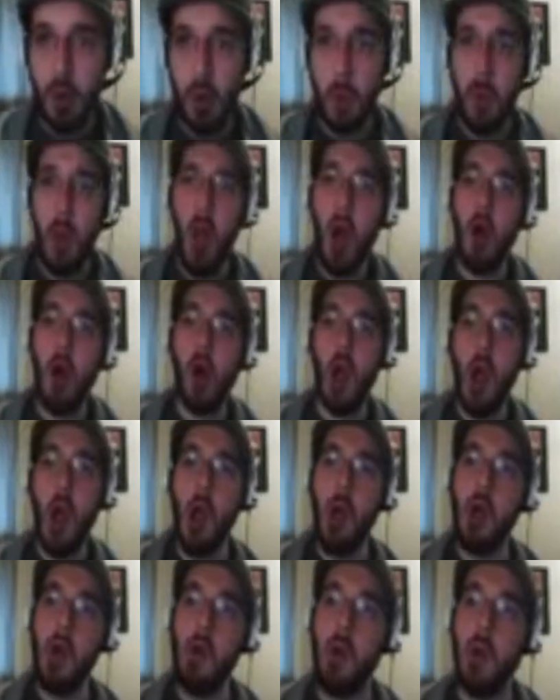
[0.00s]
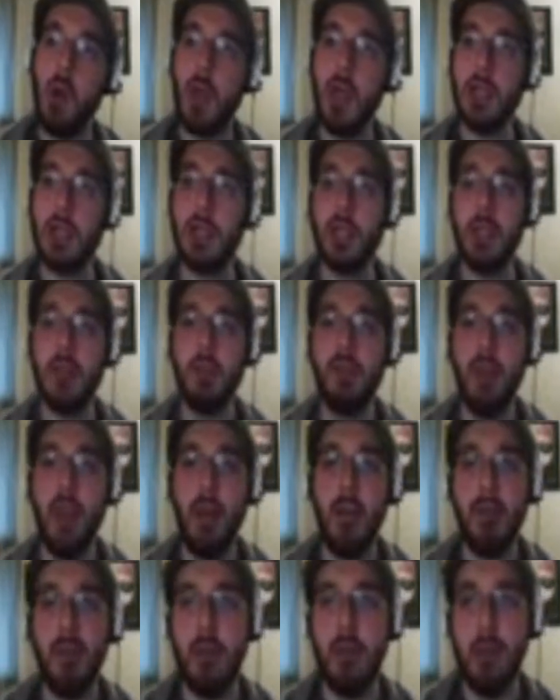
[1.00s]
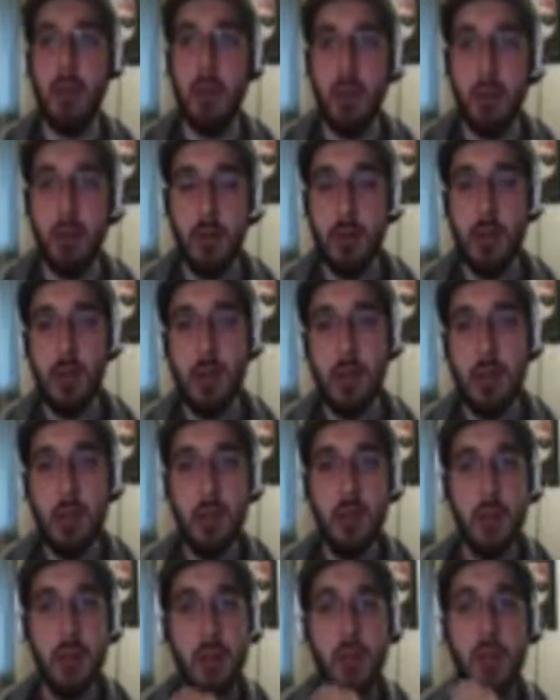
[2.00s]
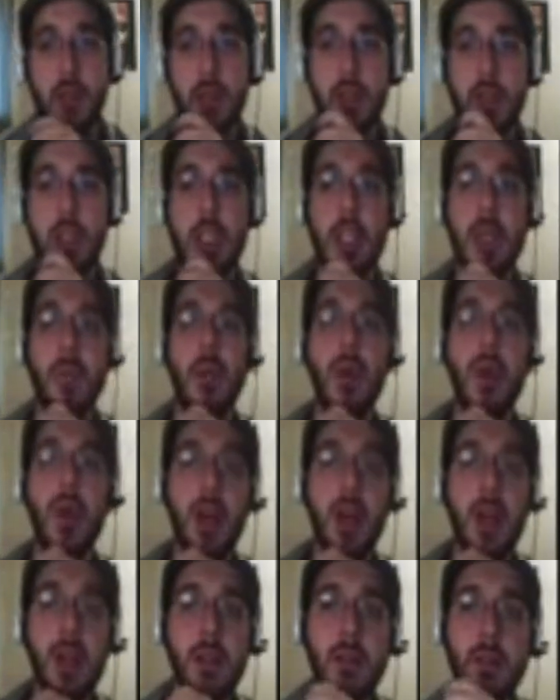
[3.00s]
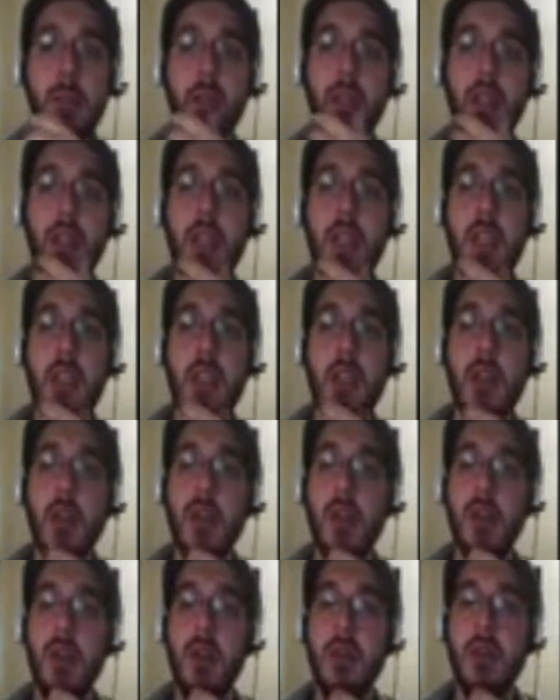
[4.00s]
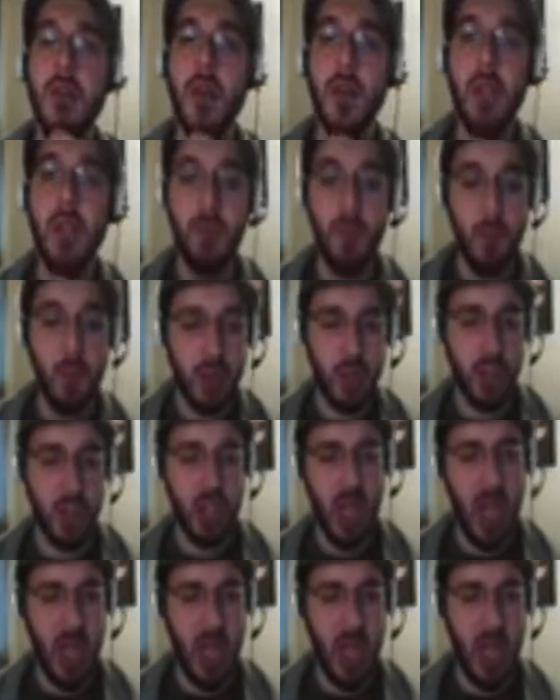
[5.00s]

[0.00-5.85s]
go! Catch the Phanpy! Come on, please? Oh, not even one shake.